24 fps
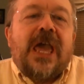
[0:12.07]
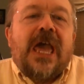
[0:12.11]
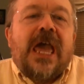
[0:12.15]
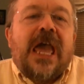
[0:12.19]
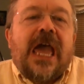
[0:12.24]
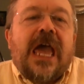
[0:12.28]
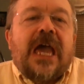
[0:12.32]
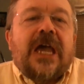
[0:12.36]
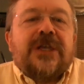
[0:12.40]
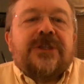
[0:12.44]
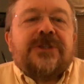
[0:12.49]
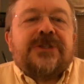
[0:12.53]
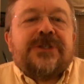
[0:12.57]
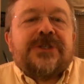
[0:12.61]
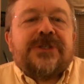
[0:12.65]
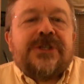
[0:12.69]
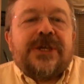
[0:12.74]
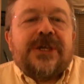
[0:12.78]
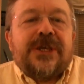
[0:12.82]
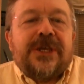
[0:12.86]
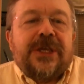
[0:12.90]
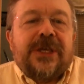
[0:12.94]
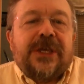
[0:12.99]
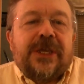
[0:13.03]
and
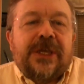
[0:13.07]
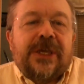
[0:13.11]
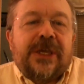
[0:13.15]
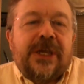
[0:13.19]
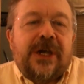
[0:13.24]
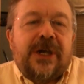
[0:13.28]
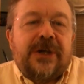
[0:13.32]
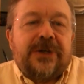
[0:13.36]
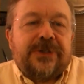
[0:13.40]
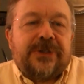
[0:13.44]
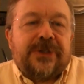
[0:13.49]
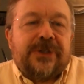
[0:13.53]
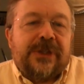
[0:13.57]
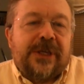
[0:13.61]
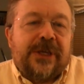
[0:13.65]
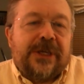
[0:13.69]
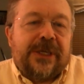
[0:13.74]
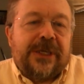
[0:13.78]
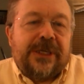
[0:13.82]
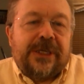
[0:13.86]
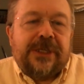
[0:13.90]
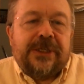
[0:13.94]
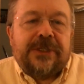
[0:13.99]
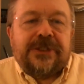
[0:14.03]
staying out
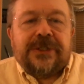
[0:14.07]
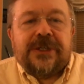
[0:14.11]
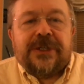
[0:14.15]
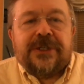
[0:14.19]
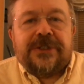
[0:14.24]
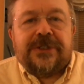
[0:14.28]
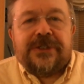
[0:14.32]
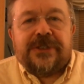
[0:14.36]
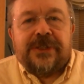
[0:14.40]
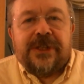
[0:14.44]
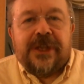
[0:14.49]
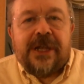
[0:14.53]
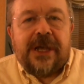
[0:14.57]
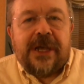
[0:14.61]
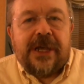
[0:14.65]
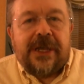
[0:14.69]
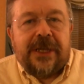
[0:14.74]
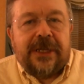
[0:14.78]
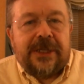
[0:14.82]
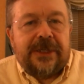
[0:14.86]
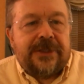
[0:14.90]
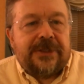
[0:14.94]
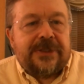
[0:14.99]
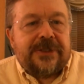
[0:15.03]
late at
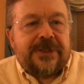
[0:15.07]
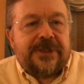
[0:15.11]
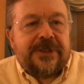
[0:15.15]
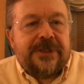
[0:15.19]
night.